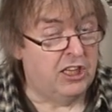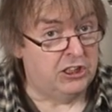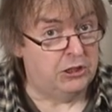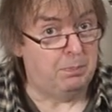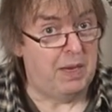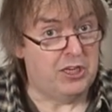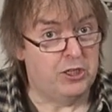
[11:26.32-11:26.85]

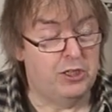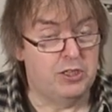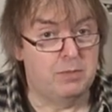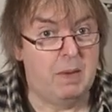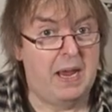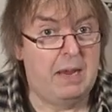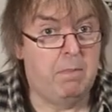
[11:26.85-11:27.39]

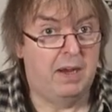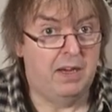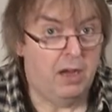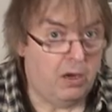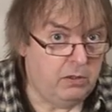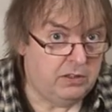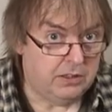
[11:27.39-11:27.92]
specialist paper
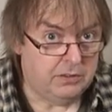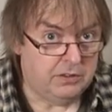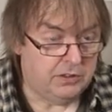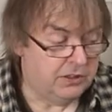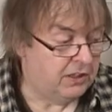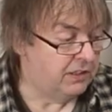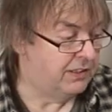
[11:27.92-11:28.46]

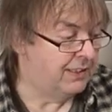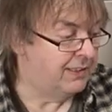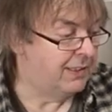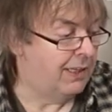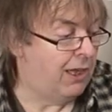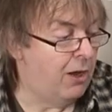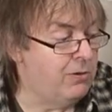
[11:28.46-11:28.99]
coaters, because it's
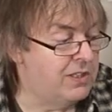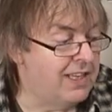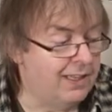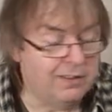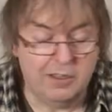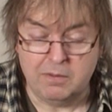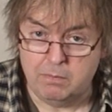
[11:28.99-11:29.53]
the
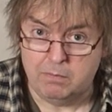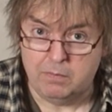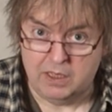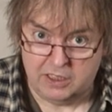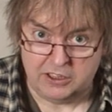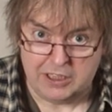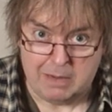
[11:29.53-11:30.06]
coating that
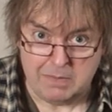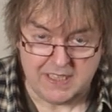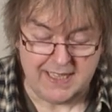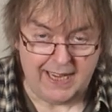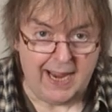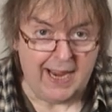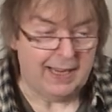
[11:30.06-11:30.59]
accepts
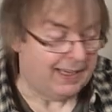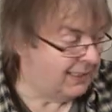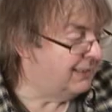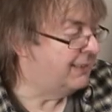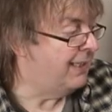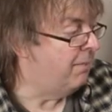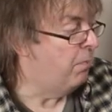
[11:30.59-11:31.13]
the ink
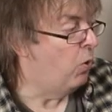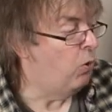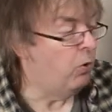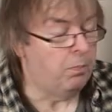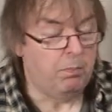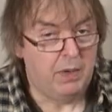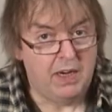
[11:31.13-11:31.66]
is the
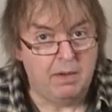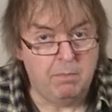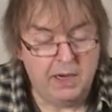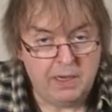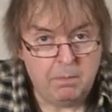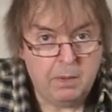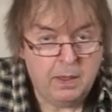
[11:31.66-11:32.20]
important bit in
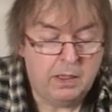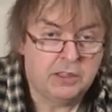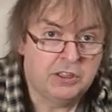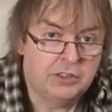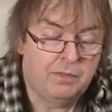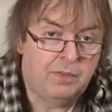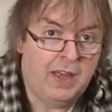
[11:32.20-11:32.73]
many
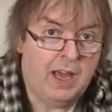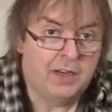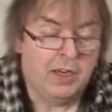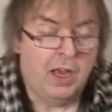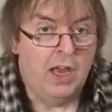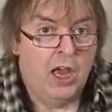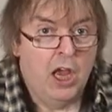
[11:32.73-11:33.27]
parts of
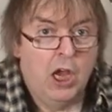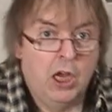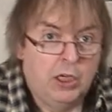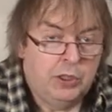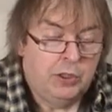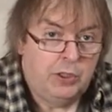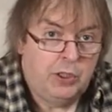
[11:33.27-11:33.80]
that.
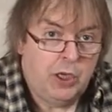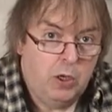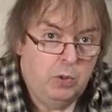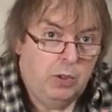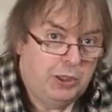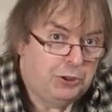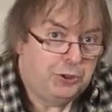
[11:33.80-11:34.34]

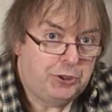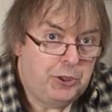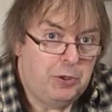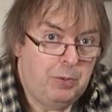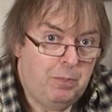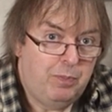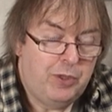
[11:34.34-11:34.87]
Don't
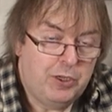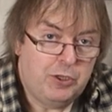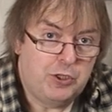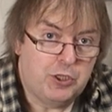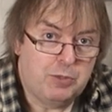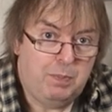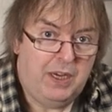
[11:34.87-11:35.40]
assume that
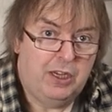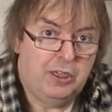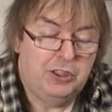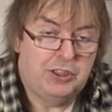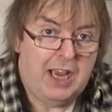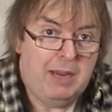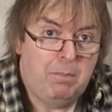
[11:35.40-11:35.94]
just
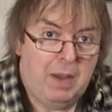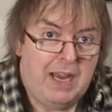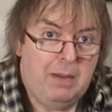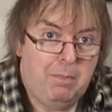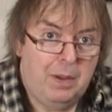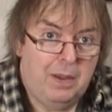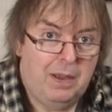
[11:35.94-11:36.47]
because a
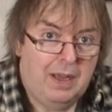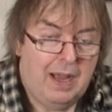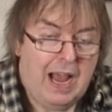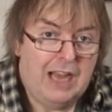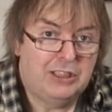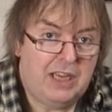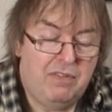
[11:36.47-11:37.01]
paper
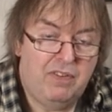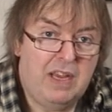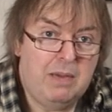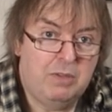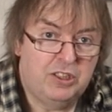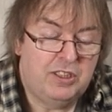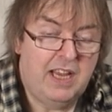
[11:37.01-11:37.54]
has a
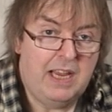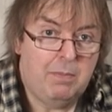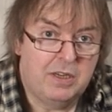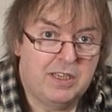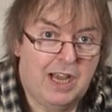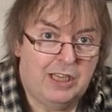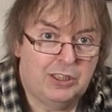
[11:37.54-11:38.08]
famous name
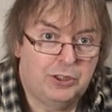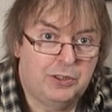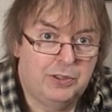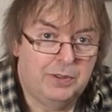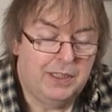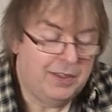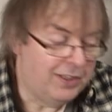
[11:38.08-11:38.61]
attached
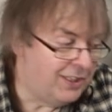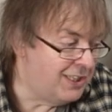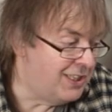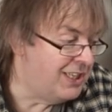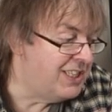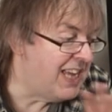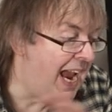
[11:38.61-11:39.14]
to it that
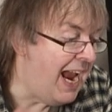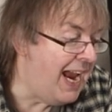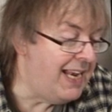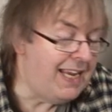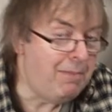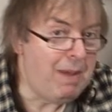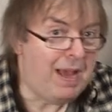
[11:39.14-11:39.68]
it is
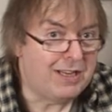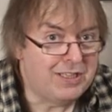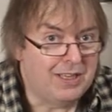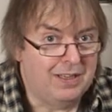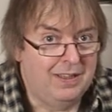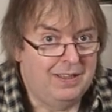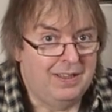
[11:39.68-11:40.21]
any
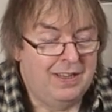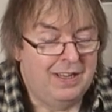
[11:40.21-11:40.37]
better